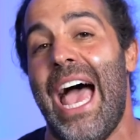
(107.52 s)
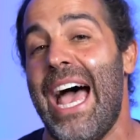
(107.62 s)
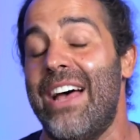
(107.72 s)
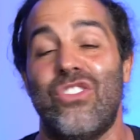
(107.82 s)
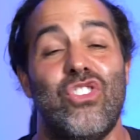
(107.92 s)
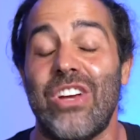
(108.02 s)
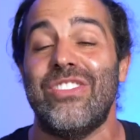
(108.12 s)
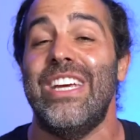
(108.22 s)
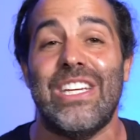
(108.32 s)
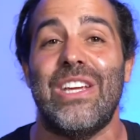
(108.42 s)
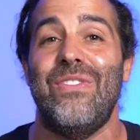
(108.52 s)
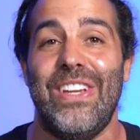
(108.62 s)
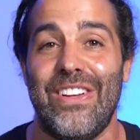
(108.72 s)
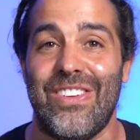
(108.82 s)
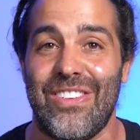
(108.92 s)
as just
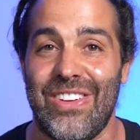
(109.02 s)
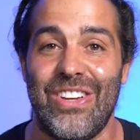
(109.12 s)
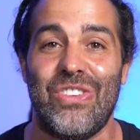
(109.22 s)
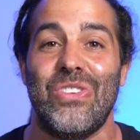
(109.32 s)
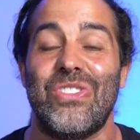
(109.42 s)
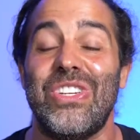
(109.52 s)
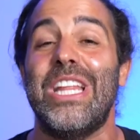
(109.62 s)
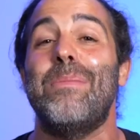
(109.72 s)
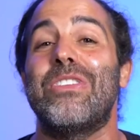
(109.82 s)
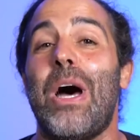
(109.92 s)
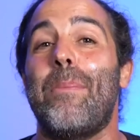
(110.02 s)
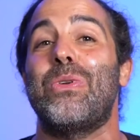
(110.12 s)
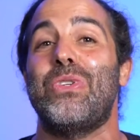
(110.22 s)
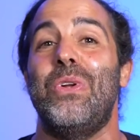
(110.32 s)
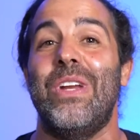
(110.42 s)
inconveniences and issues. See them as
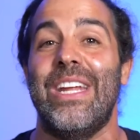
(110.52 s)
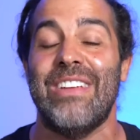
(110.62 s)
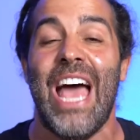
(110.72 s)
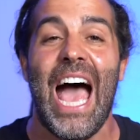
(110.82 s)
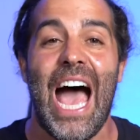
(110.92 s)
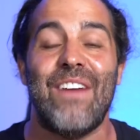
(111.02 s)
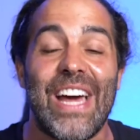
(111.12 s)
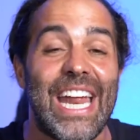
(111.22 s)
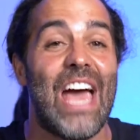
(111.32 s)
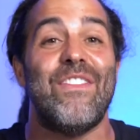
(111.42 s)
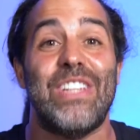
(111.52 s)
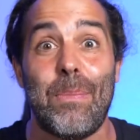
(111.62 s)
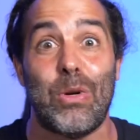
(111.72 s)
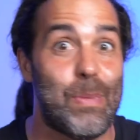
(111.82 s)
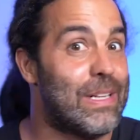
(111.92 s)
opportunities. Have that heavenly
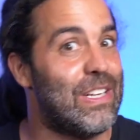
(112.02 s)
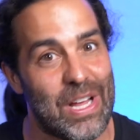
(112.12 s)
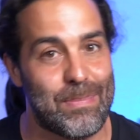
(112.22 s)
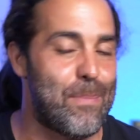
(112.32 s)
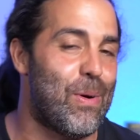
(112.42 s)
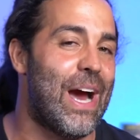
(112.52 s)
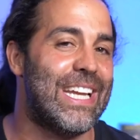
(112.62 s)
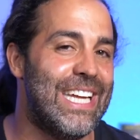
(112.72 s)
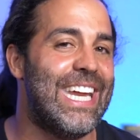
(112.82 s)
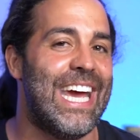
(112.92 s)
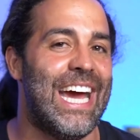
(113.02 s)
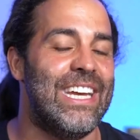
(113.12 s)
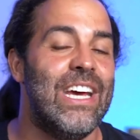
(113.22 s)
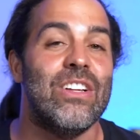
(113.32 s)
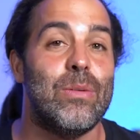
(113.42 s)
perspective like my bride Lynn
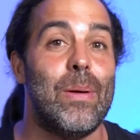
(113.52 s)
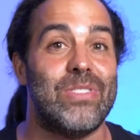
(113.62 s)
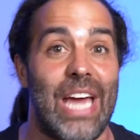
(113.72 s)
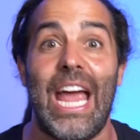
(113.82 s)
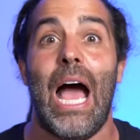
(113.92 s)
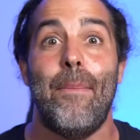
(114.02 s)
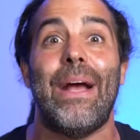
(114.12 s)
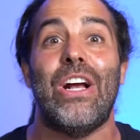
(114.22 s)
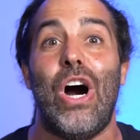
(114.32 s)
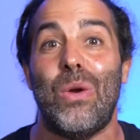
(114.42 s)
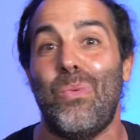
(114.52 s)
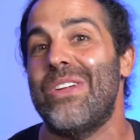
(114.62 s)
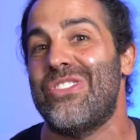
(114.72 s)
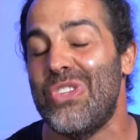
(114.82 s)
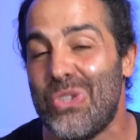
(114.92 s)
had to be able to say, hey, I bet God
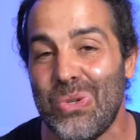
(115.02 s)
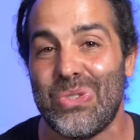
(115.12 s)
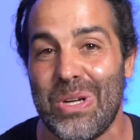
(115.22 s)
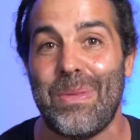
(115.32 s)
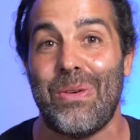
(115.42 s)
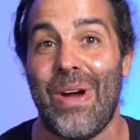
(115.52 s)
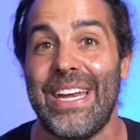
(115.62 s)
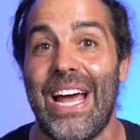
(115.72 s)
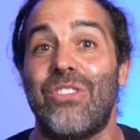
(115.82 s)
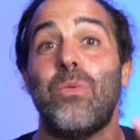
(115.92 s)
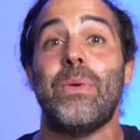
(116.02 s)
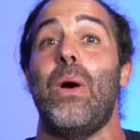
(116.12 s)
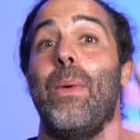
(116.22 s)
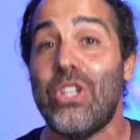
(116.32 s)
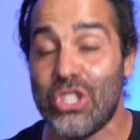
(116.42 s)
wants to do something right now. So let me do,
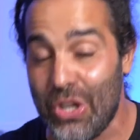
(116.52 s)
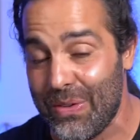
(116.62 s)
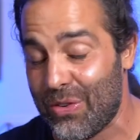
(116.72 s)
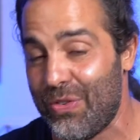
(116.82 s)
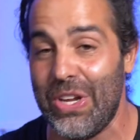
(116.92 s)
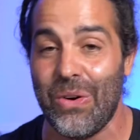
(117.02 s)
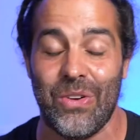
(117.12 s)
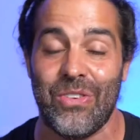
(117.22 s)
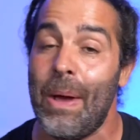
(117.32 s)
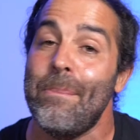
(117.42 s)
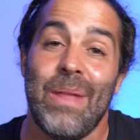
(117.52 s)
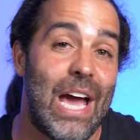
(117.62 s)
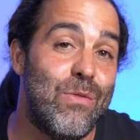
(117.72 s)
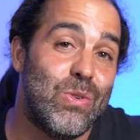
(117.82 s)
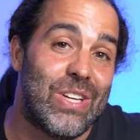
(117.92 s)
I want you to share this video because
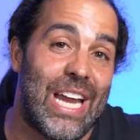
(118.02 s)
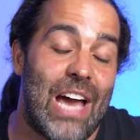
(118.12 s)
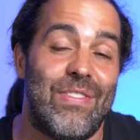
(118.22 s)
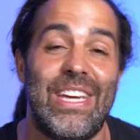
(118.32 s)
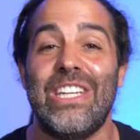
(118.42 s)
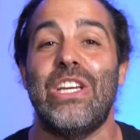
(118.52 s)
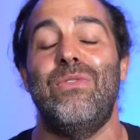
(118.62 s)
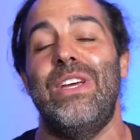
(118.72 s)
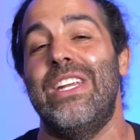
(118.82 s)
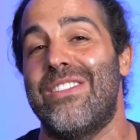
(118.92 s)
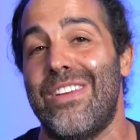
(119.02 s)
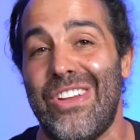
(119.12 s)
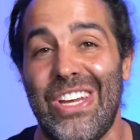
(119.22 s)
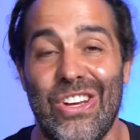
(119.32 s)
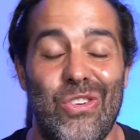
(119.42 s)
everyone's going to have inconveniences
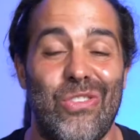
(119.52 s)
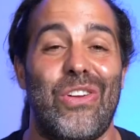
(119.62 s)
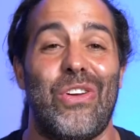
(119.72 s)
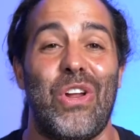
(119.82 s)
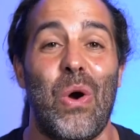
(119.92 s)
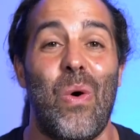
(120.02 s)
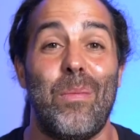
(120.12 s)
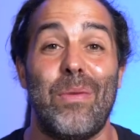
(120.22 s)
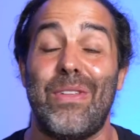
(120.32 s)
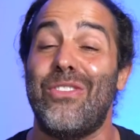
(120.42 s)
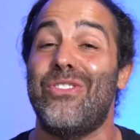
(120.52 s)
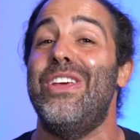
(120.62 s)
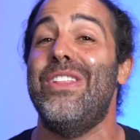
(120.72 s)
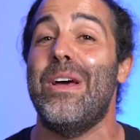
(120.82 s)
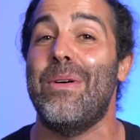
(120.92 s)
and issues that are going to go on, but they
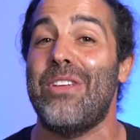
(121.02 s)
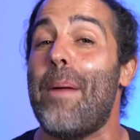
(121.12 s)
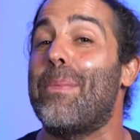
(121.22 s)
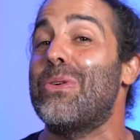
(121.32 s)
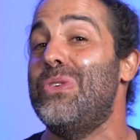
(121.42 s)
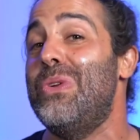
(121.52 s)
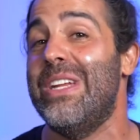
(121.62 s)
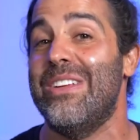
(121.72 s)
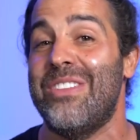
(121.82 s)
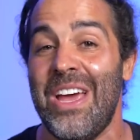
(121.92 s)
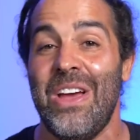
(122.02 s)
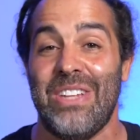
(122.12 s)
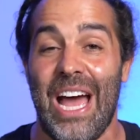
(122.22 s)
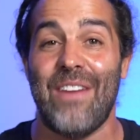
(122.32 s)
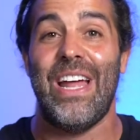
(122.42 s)
see them as opportunities
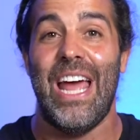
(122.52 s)
to have that